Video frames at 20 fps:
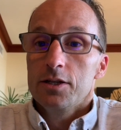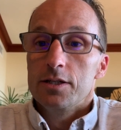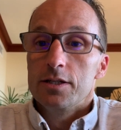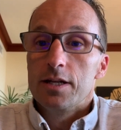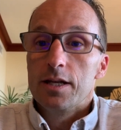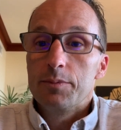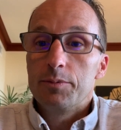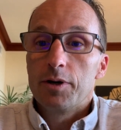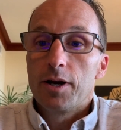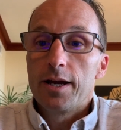
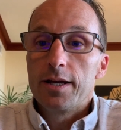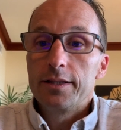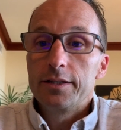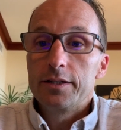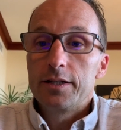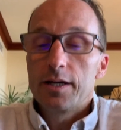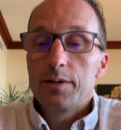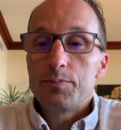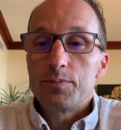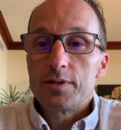Neighbor
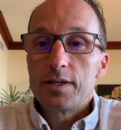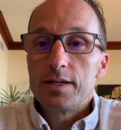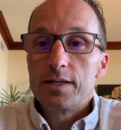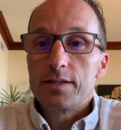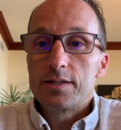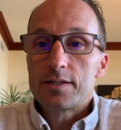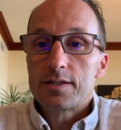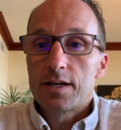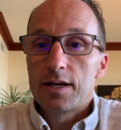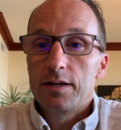island
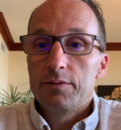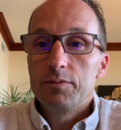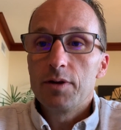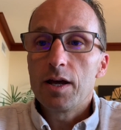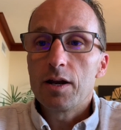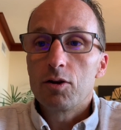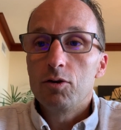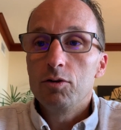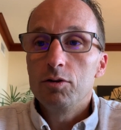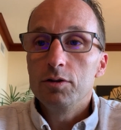updates,
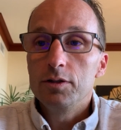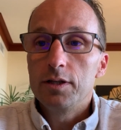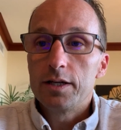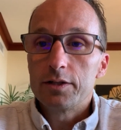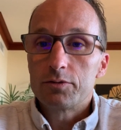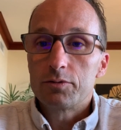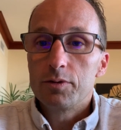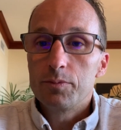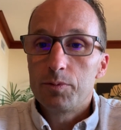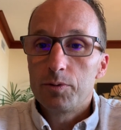not a whole lot
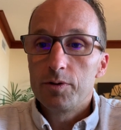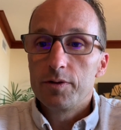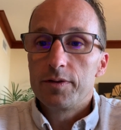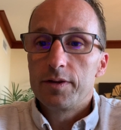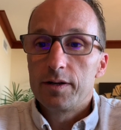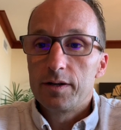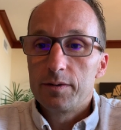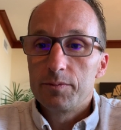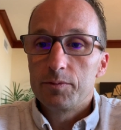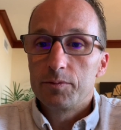to report
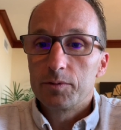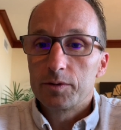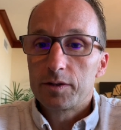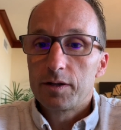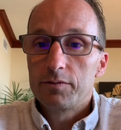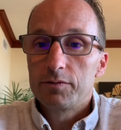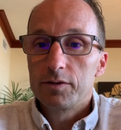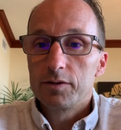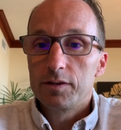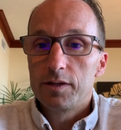there. I mean, we
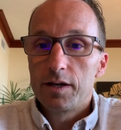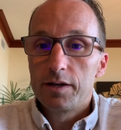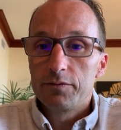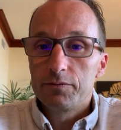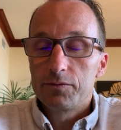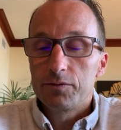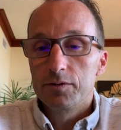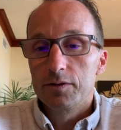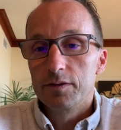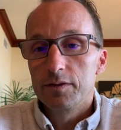covered a lot
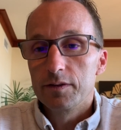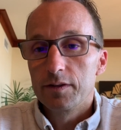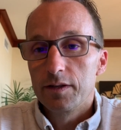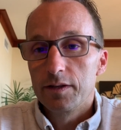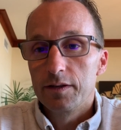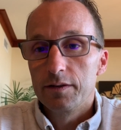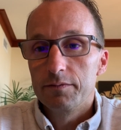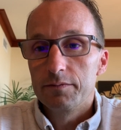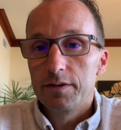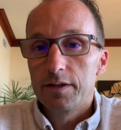
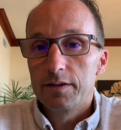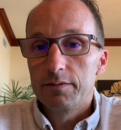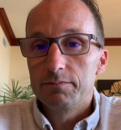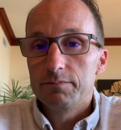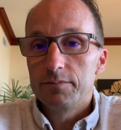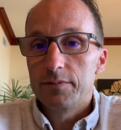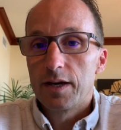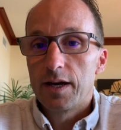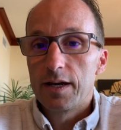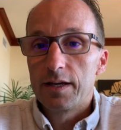for
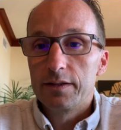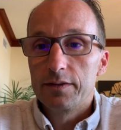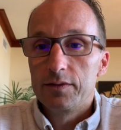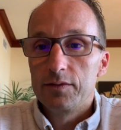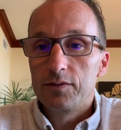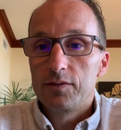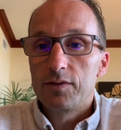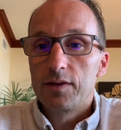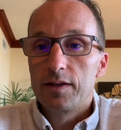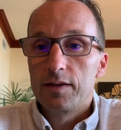the
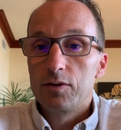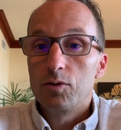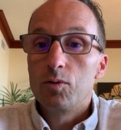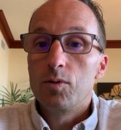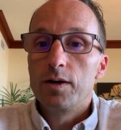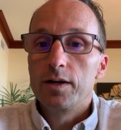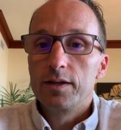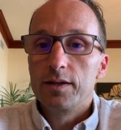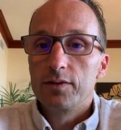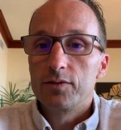islands and
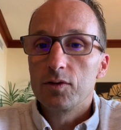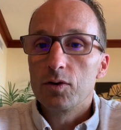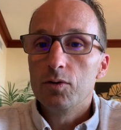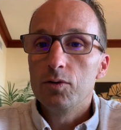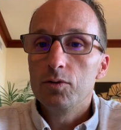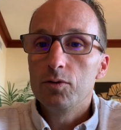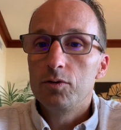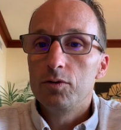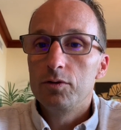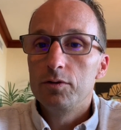Hawaii as a
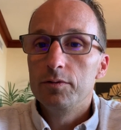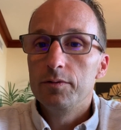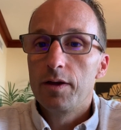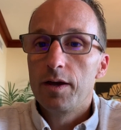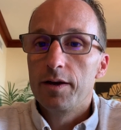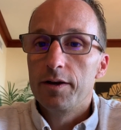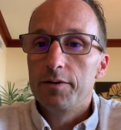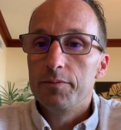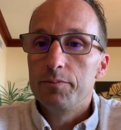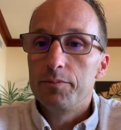whole,
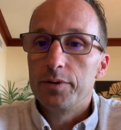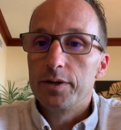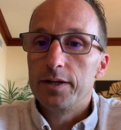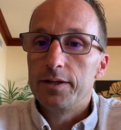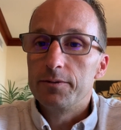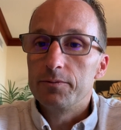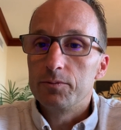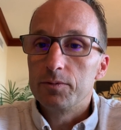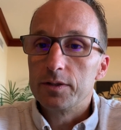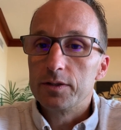
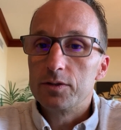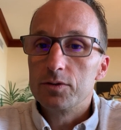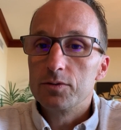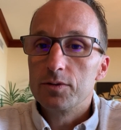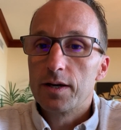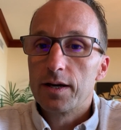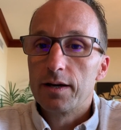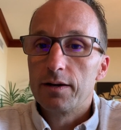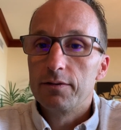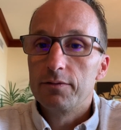but we do
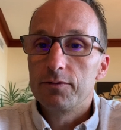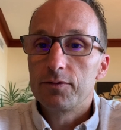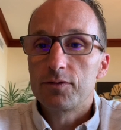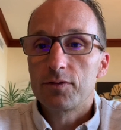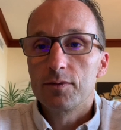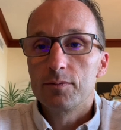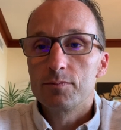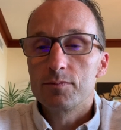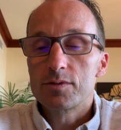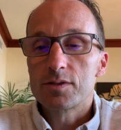have
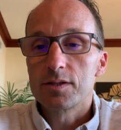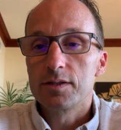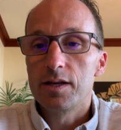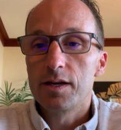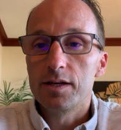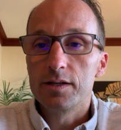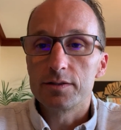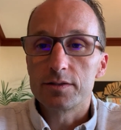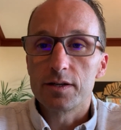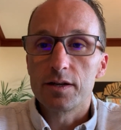some
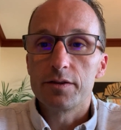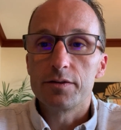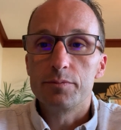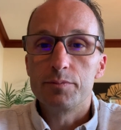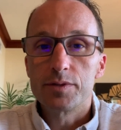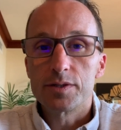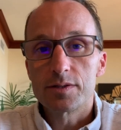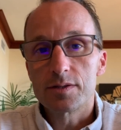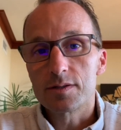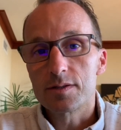salons and other
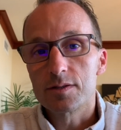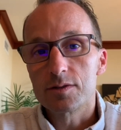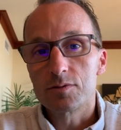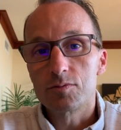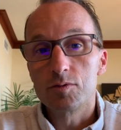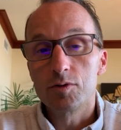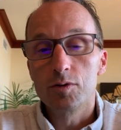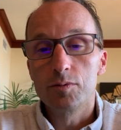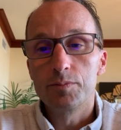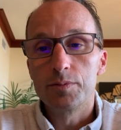businesses
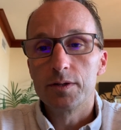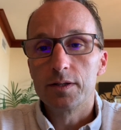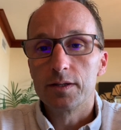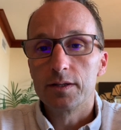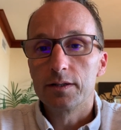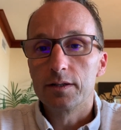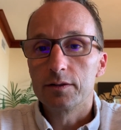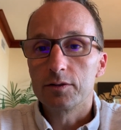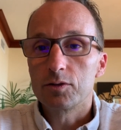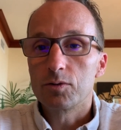
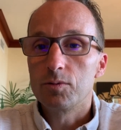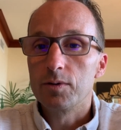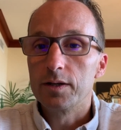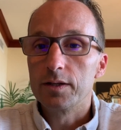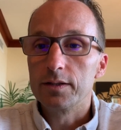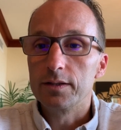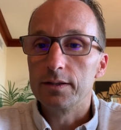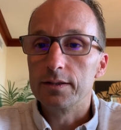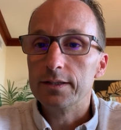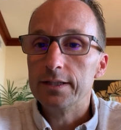reopening on
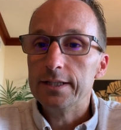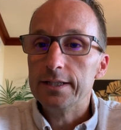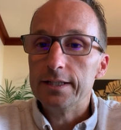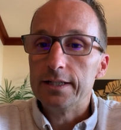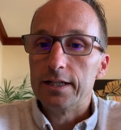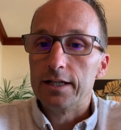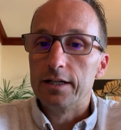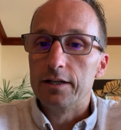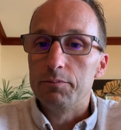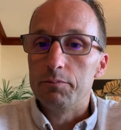Kauai,
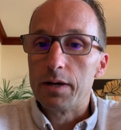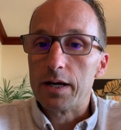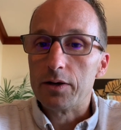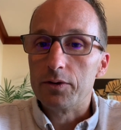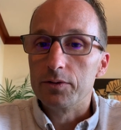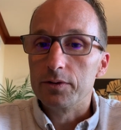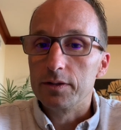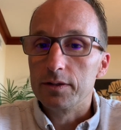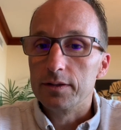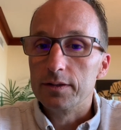
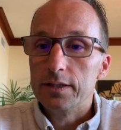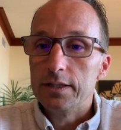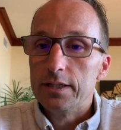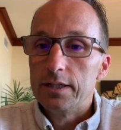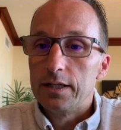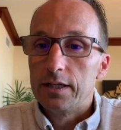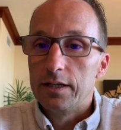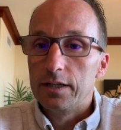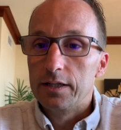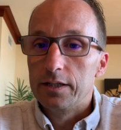Maui,
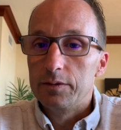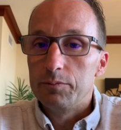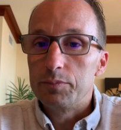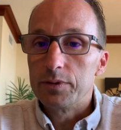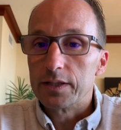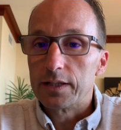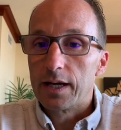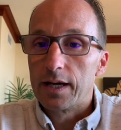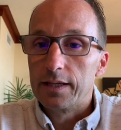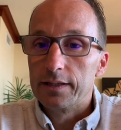on
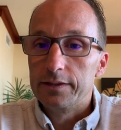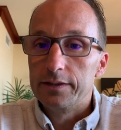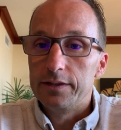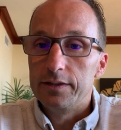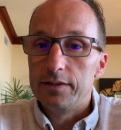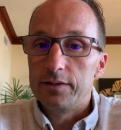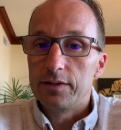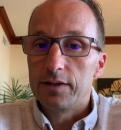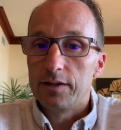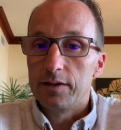Big
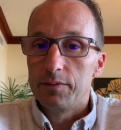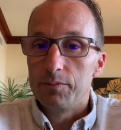Island.